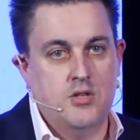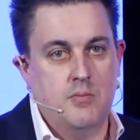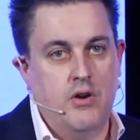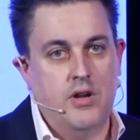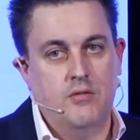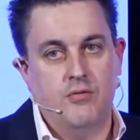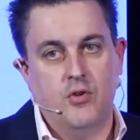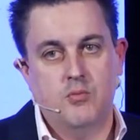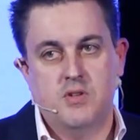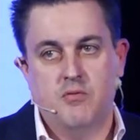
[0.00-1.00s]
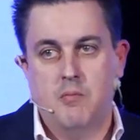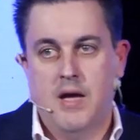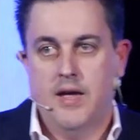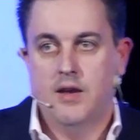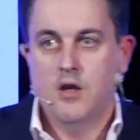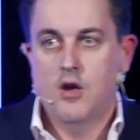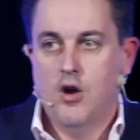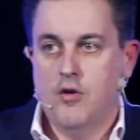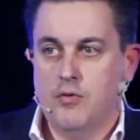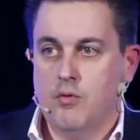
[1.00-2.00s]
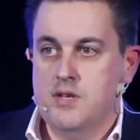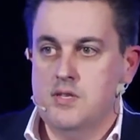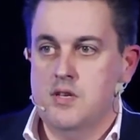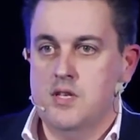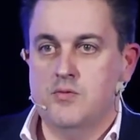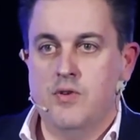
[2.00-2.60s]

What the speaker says: American firms have made over recent years.